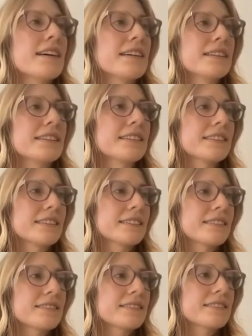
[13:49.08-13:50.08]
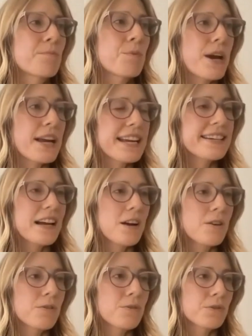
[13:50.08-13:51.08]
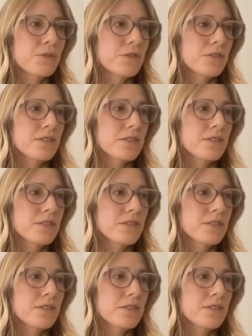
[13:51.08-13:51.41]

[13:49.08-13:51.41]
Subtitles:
uh, breaking down